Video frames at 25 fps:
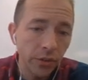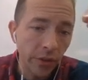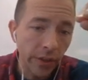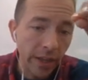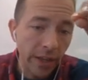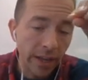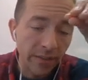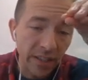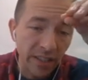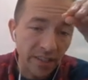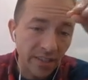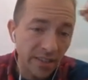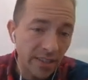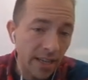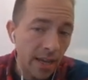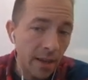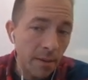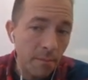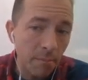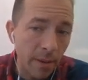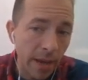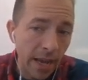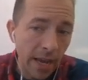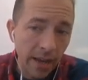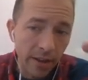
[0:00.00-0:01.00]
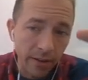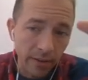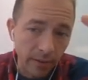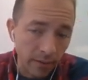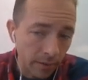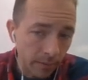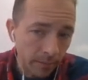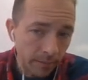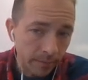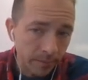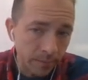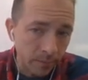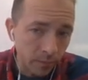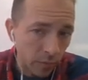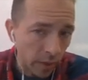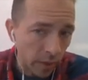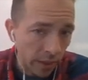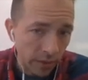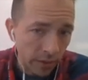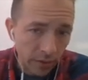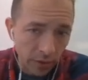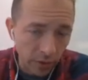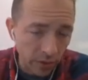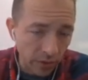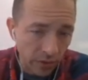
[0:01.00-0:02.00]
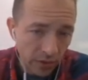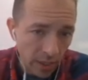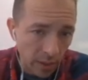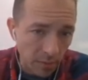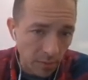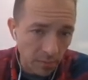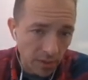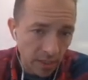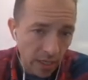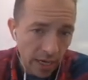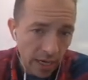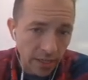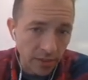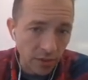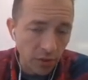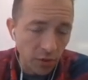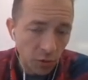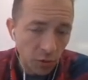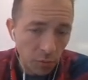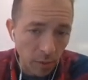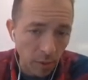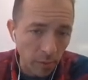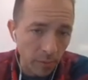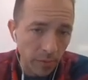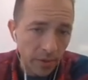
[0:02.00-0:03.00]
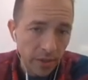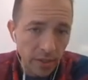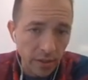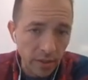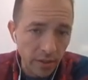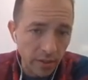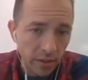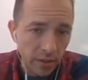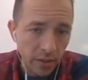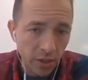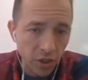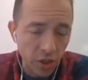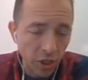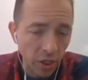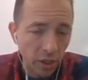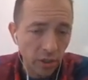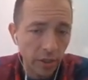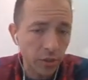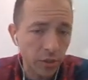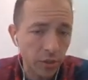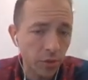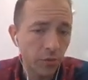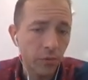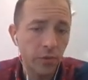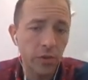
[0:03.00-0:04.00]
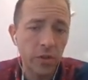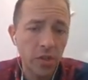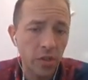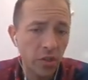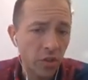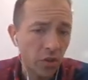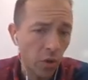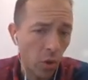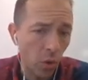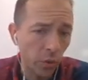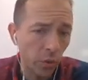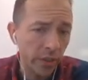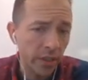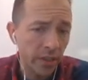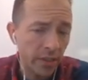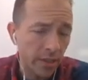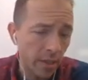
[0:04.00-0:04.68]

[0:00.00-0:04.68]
so they have the same band, right? They're the same size. Because remember, the gel electrophoresis is only